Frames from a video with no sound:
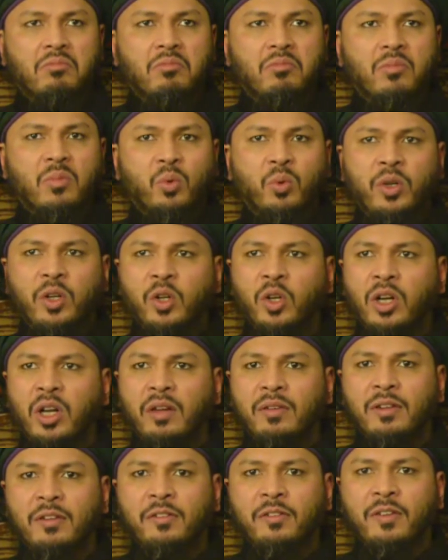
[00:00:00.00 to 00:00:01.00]
We don't
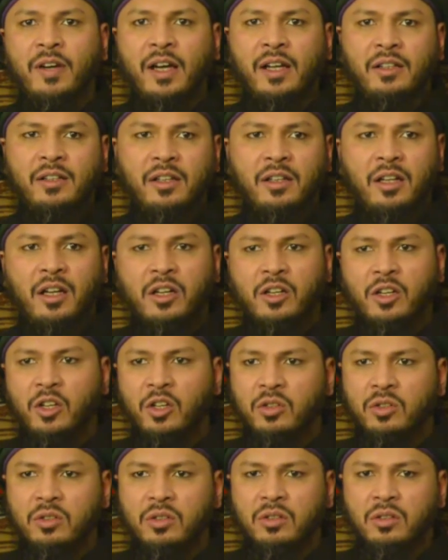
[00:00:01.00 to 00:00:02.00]
even fight and
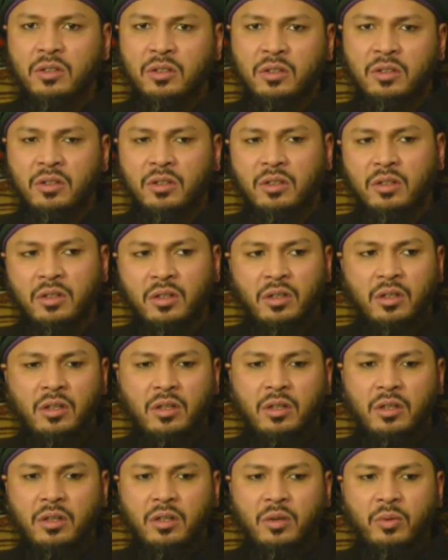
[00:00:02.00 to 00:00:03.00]
argue
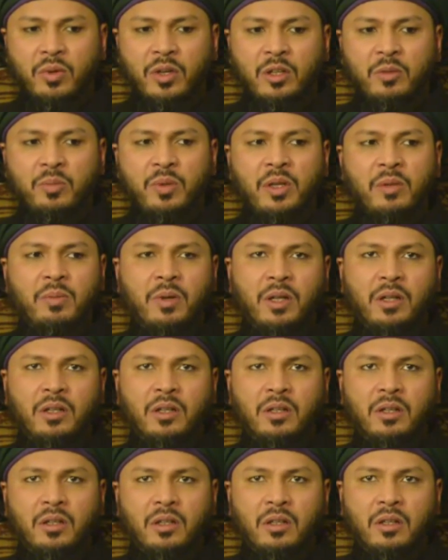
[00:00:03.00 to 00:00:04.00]
with people
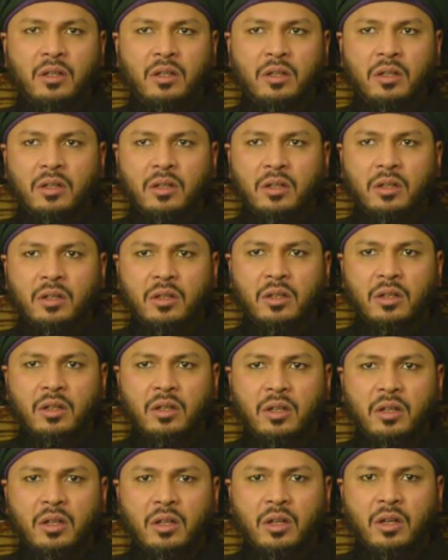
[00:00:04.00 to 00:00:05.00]

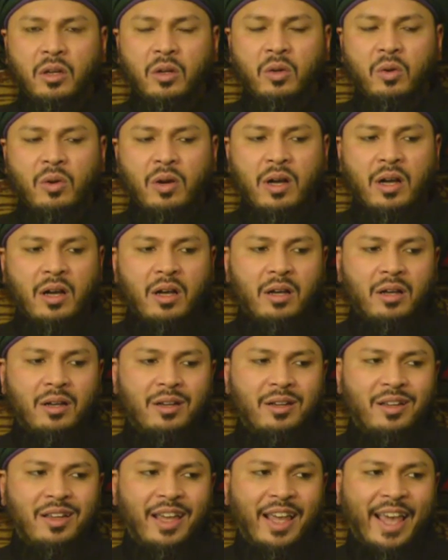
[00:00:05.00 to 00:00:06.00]
who are
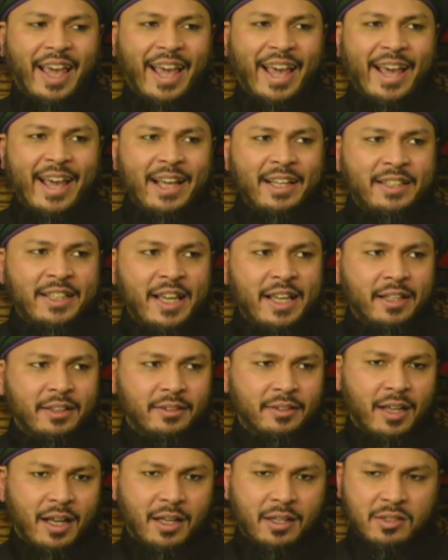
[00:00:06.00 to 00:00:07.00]
hating
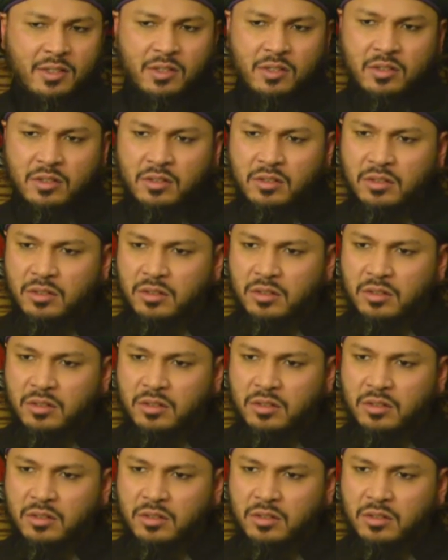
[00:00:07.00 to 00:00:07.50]
us.